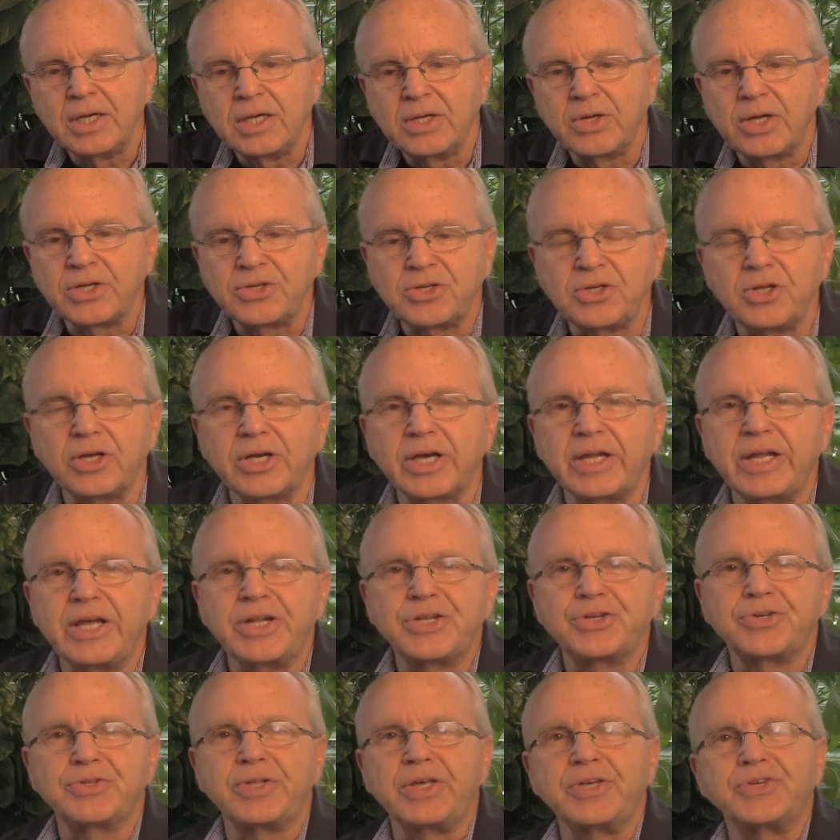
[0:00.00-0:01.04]
Let's look at
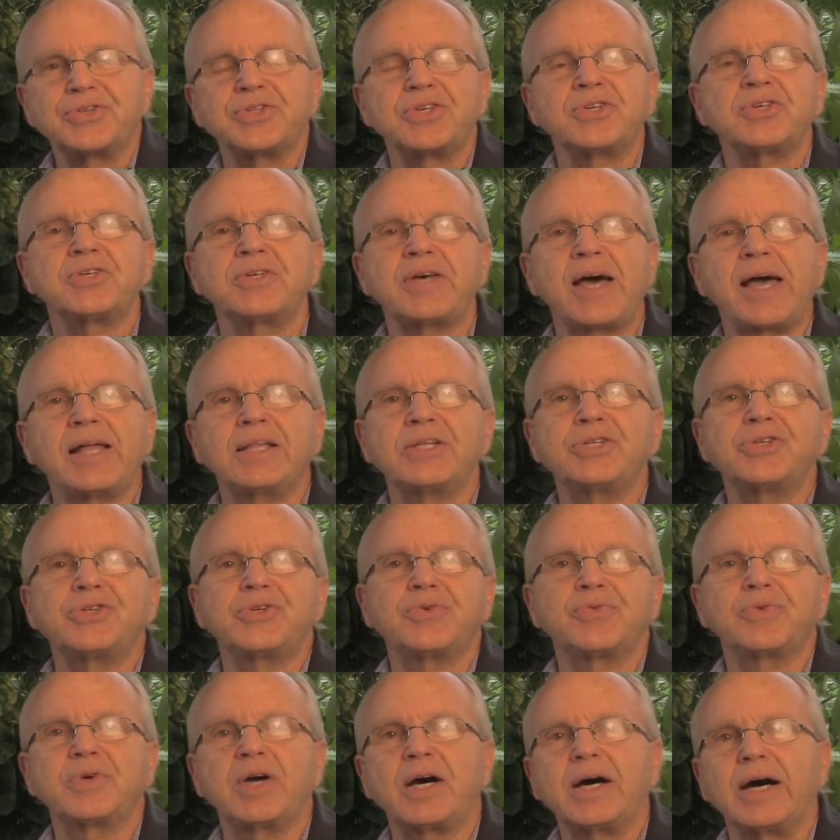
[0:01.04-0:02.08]
each of these. The silence
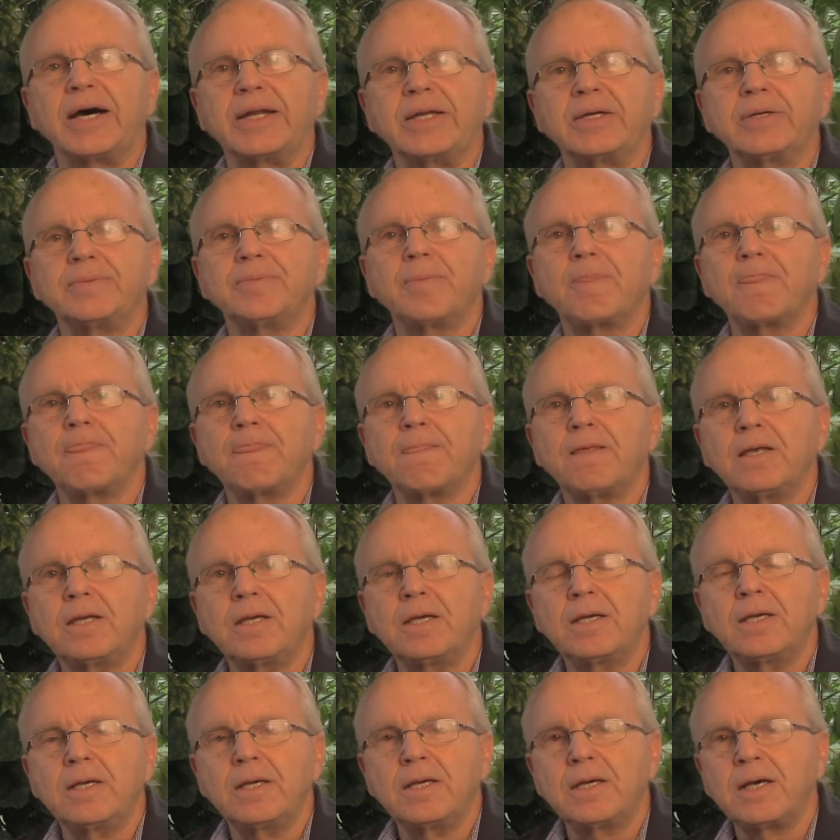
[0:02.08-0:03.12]
of God.
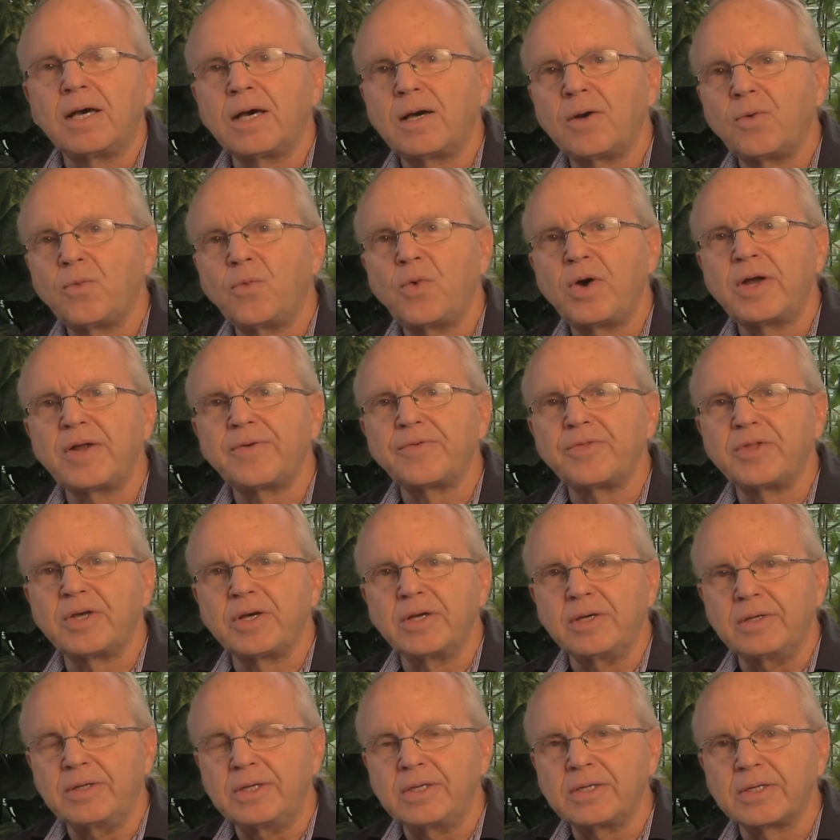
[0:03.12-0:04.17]
One of
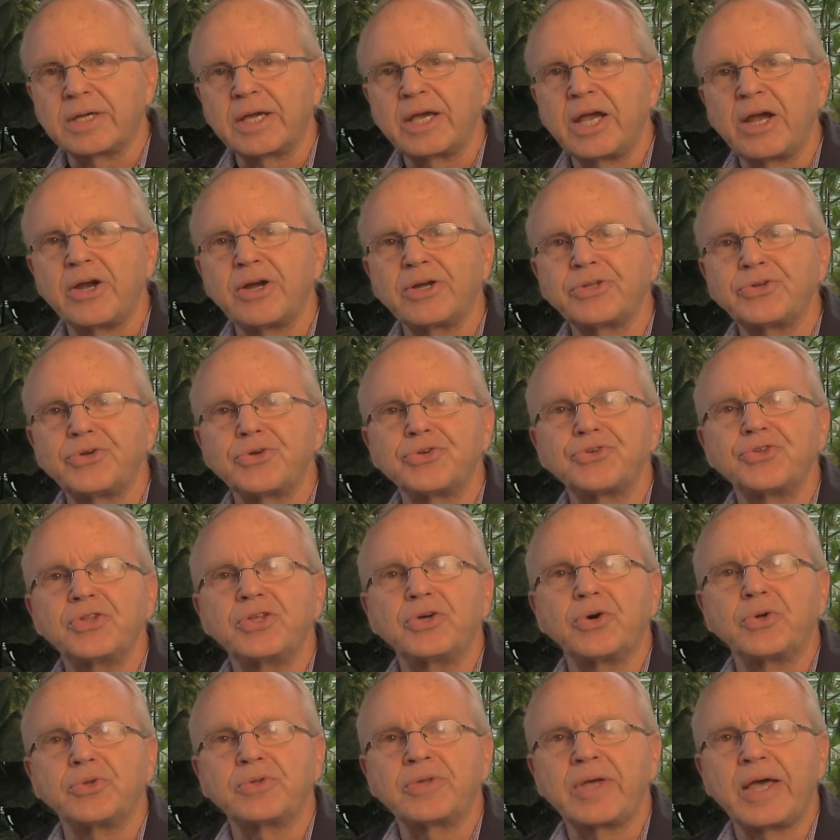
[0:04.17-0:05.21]
the characters in the
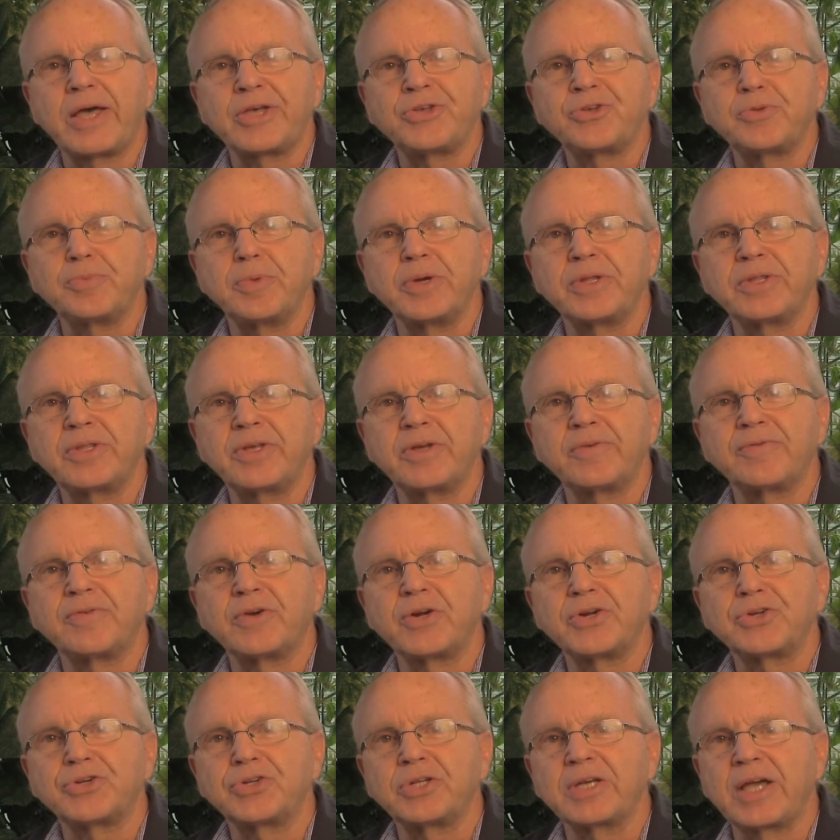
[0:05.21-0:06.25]
Old Testament that
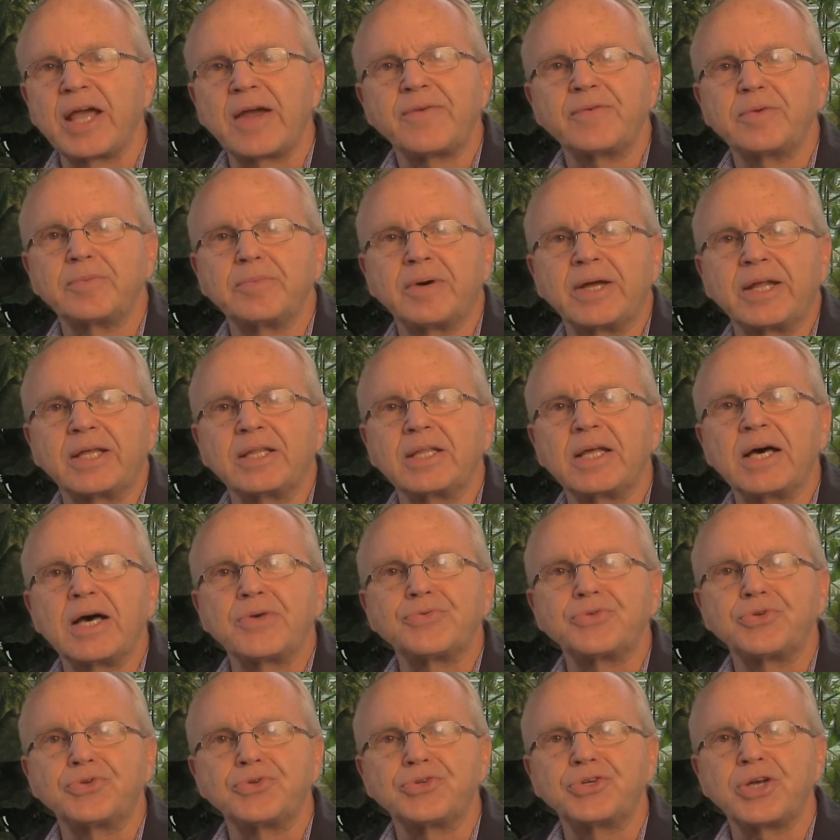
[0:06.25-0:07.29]
virtually everybody
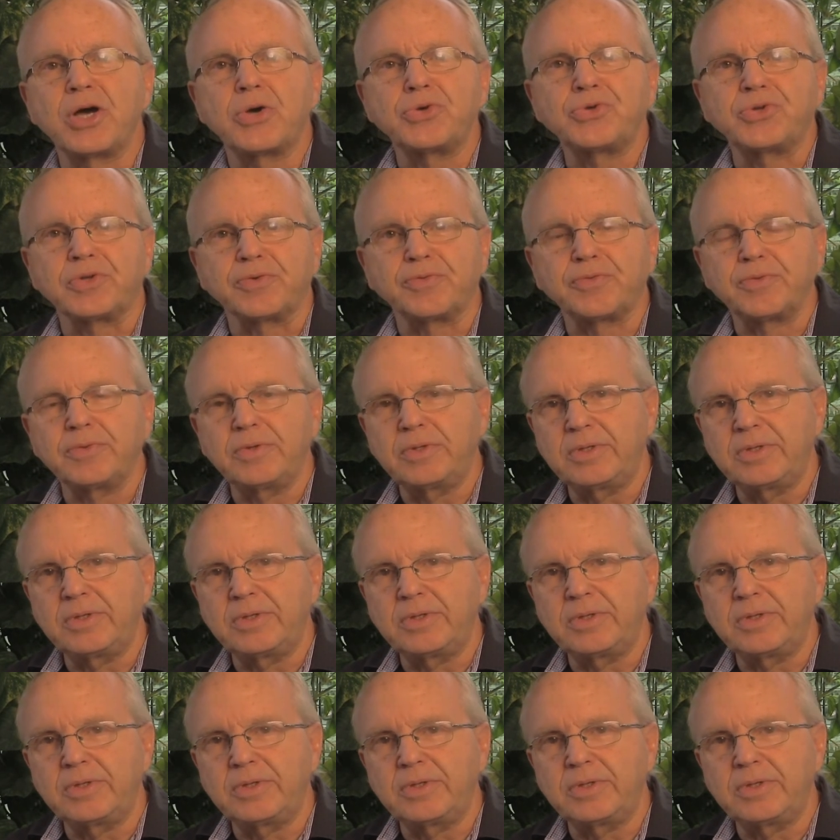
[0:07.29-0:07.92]
loves is Joseph.